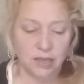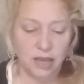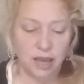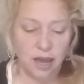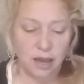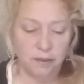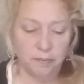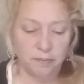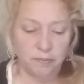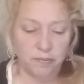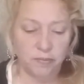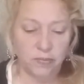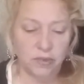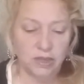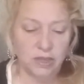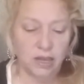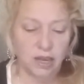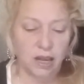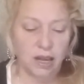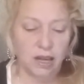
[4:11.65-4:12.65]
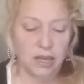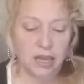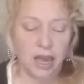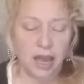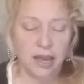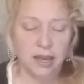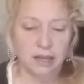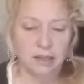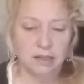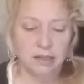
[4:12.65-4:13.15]
Okay.
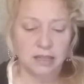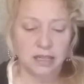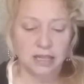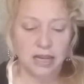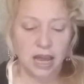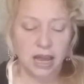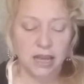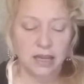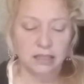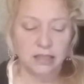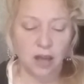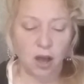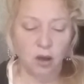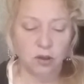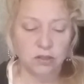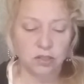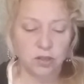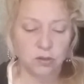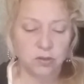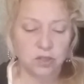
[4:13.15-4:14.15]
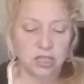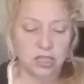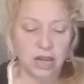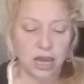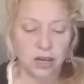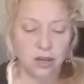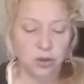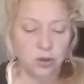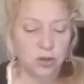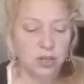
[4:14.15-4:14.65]
Okay. Today is also
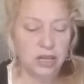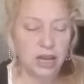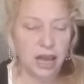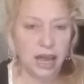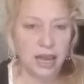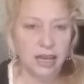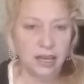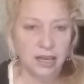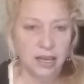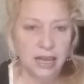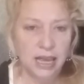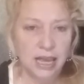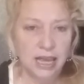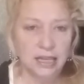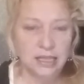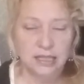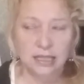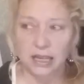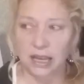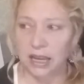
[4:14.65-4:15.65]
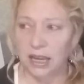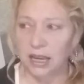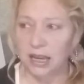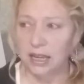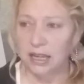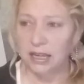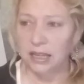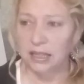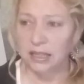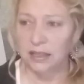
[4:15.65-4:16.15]
Statehood Day,
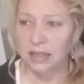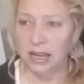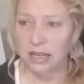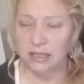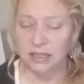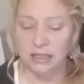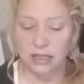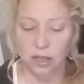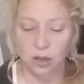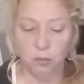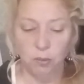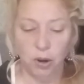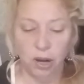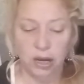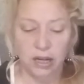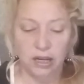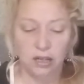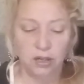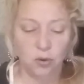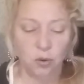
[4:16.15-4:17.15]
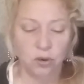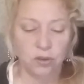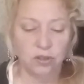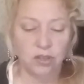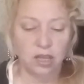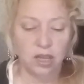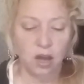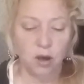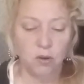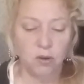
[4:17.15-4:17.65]
and that's celebrated in
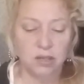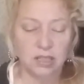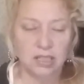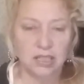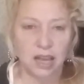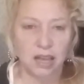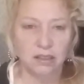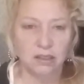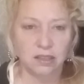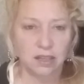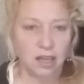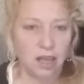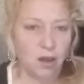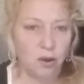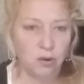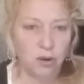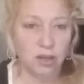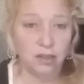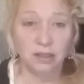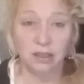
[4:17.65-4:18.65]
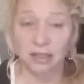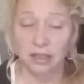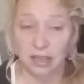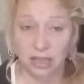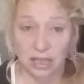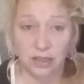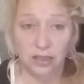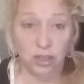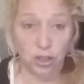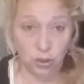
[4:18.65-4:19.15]
North Dakota, South Dakota,
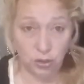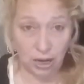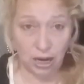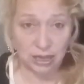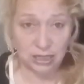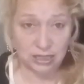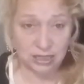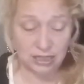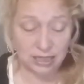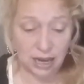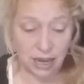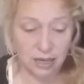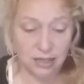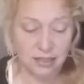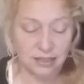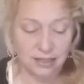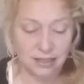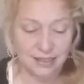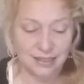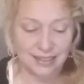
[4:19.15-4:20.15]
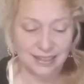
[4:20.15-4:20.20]
in the United States.